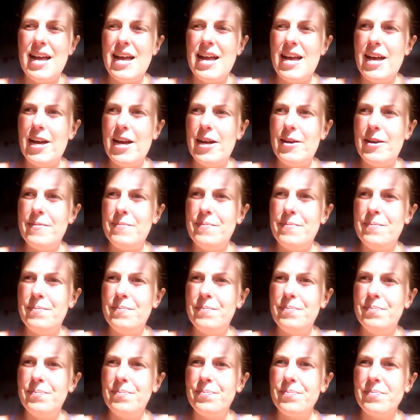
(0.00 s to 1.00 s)

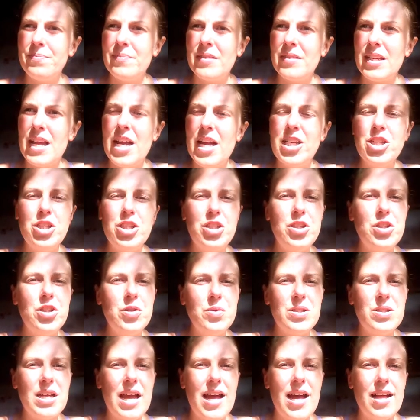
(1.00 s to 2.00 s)
and
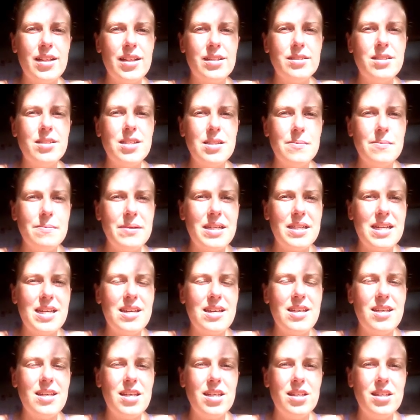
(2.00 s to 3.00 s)
you tell
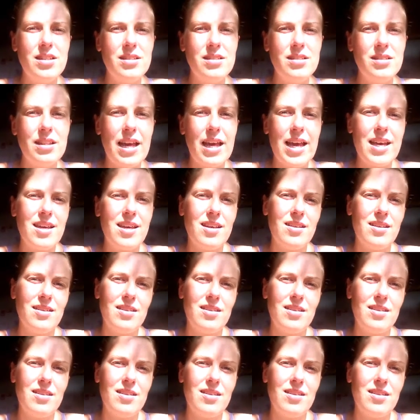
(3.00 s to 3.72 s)
somebody, like,